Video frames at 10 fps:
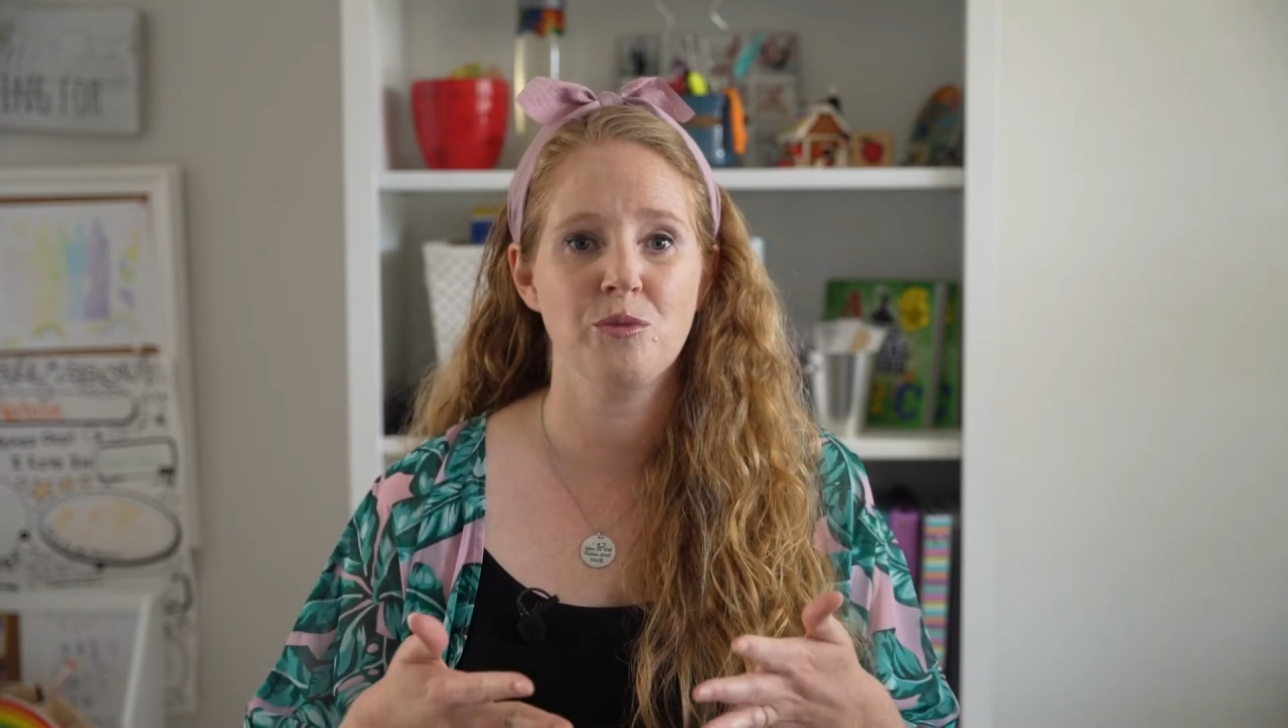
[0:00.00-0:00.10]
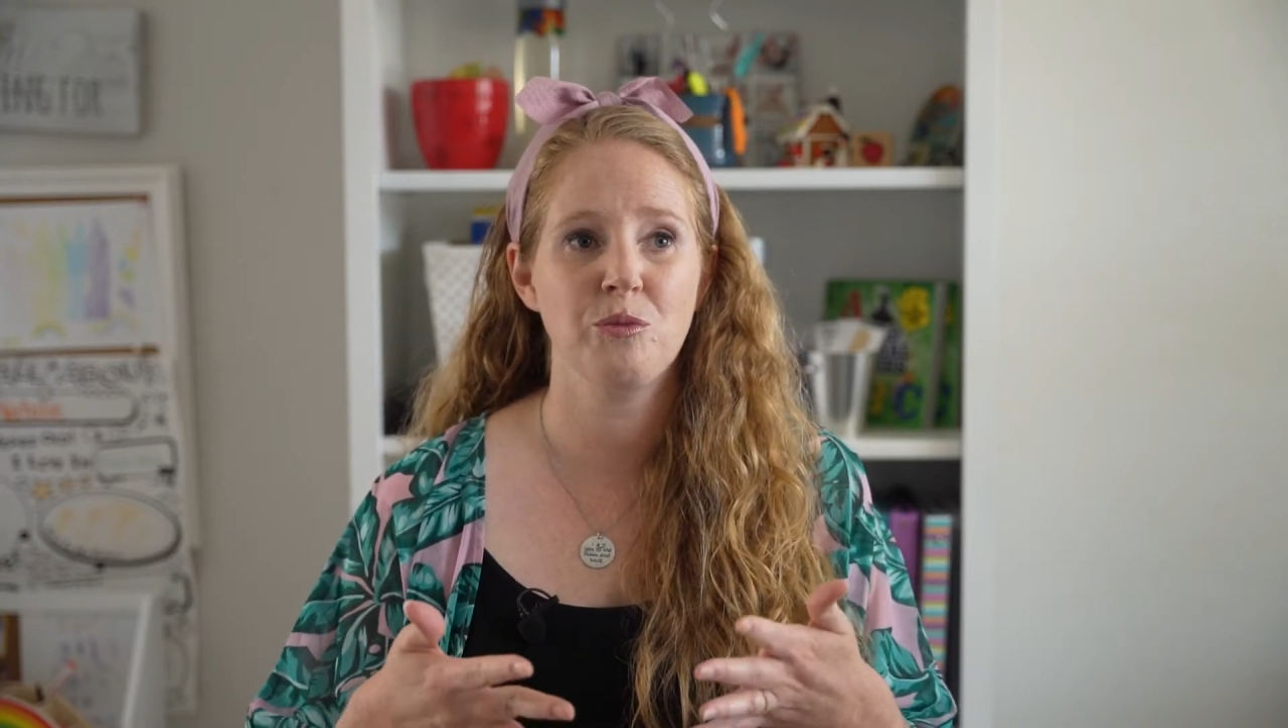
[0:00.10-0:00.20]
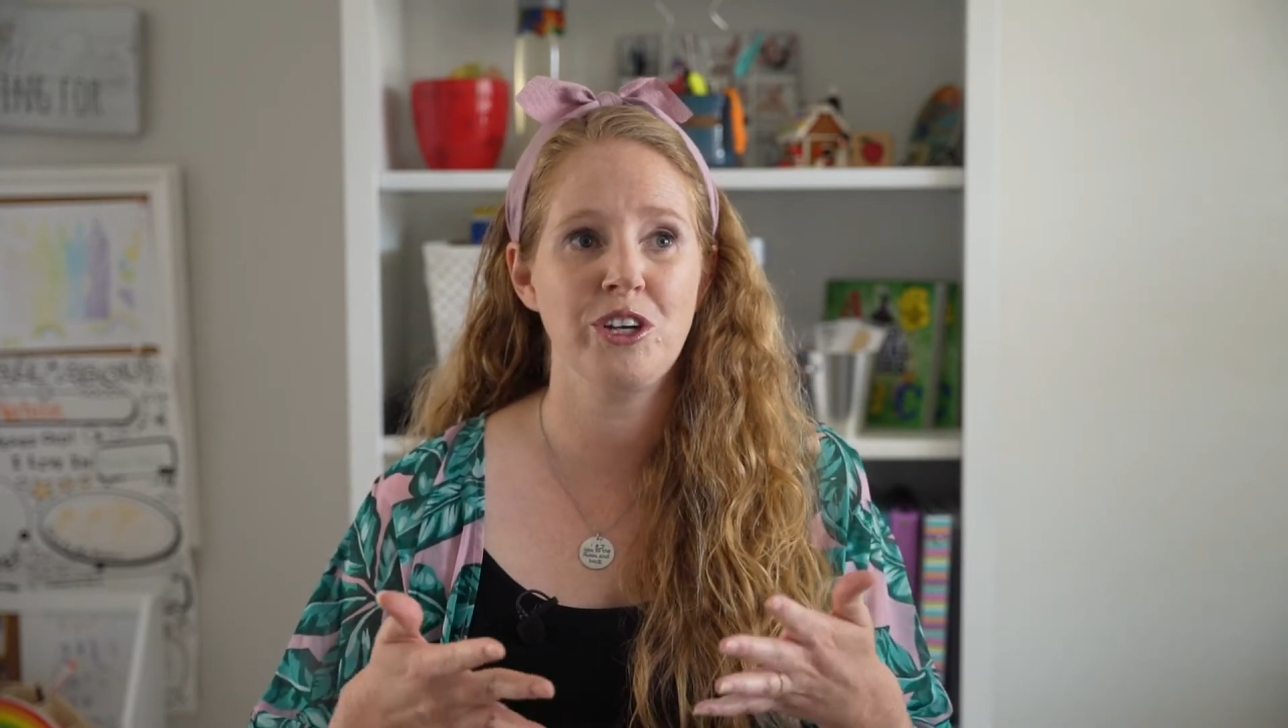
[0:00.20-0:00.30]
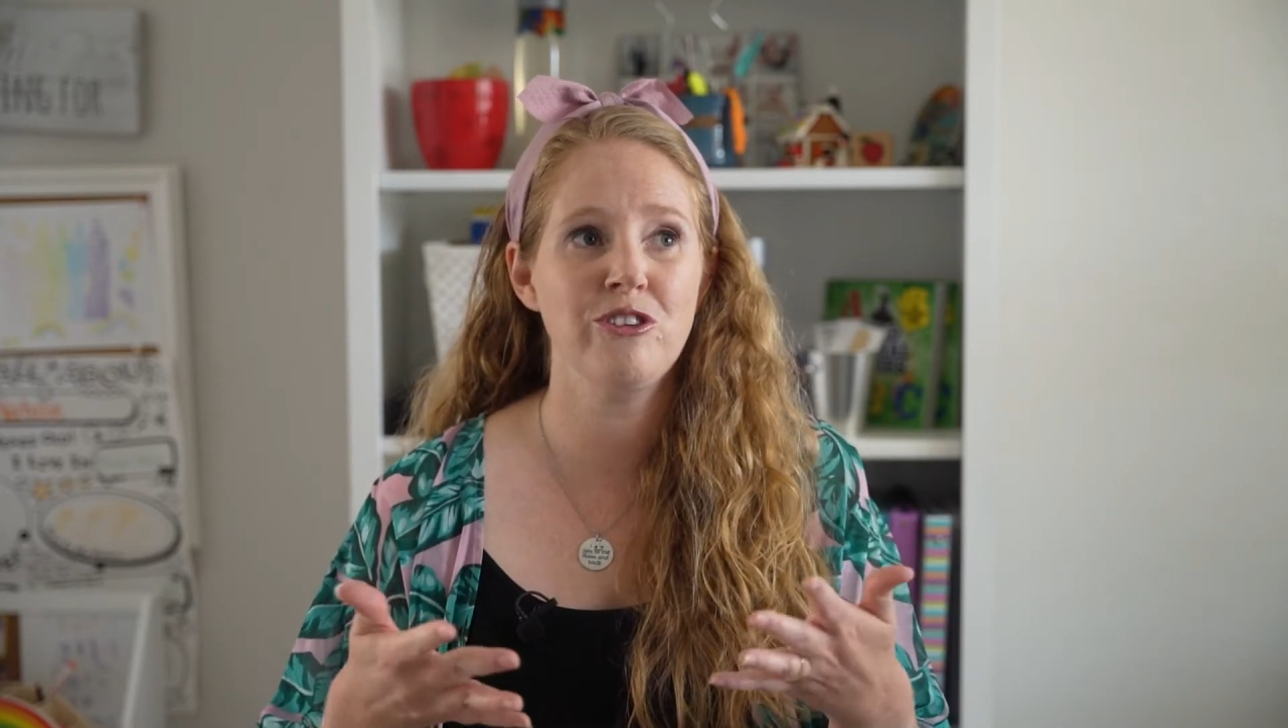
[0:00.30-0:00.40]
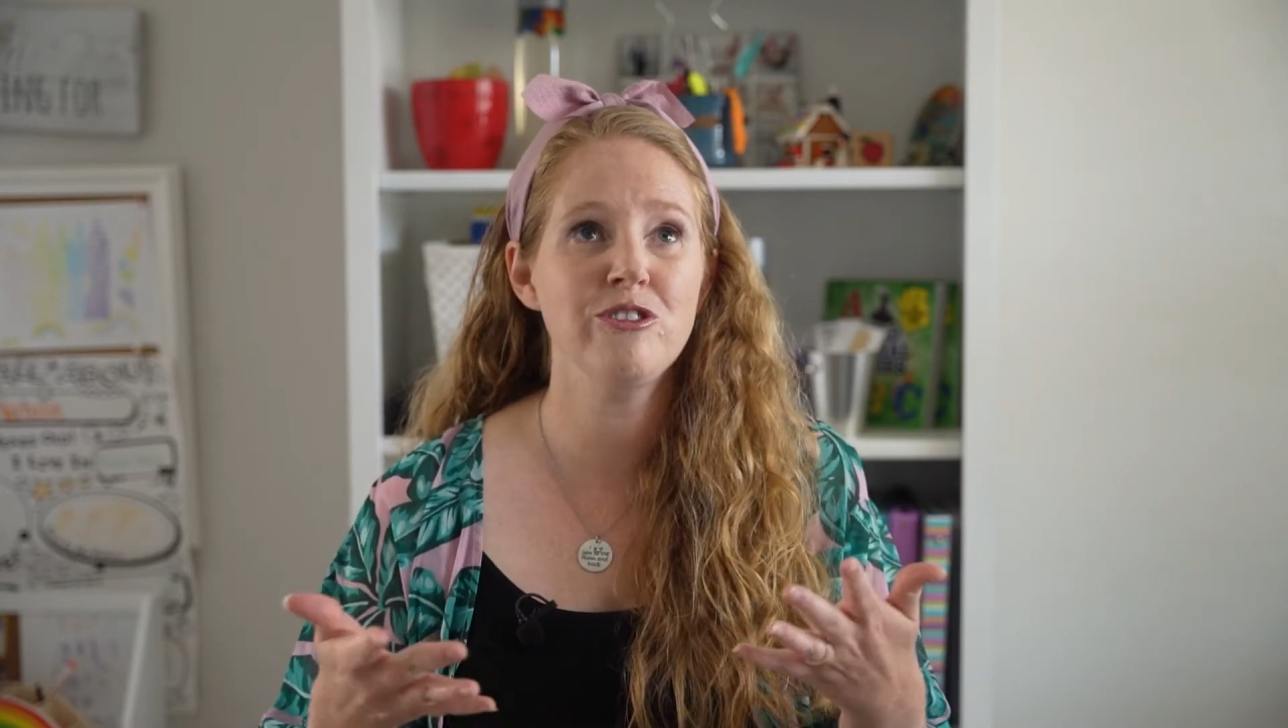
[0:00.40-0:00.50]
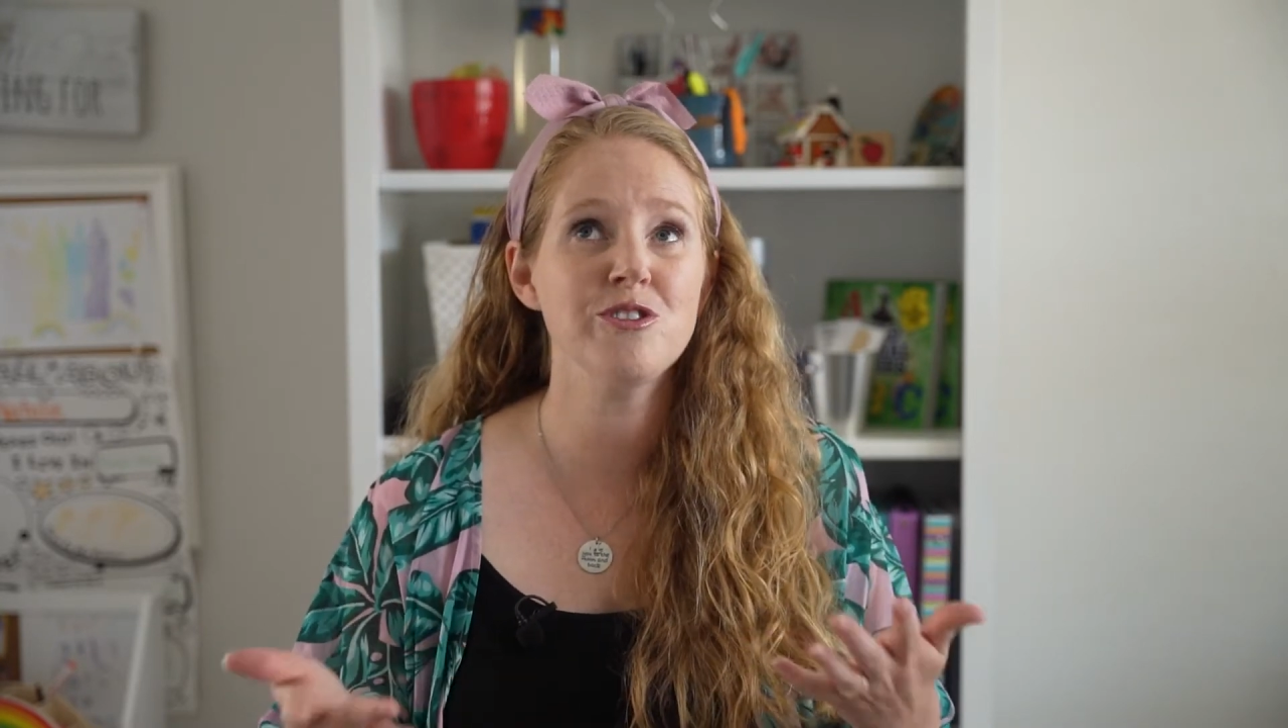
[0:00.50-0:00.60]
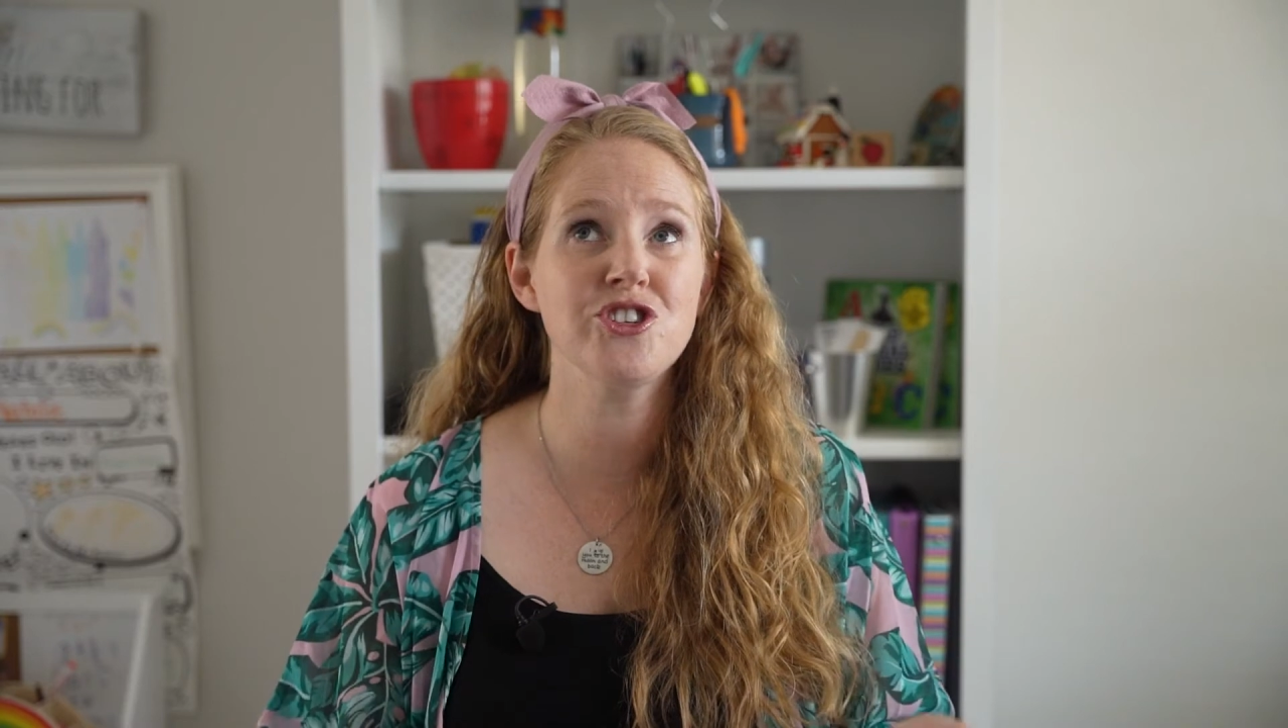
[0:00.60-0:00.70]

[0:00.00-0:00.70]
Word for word: when you use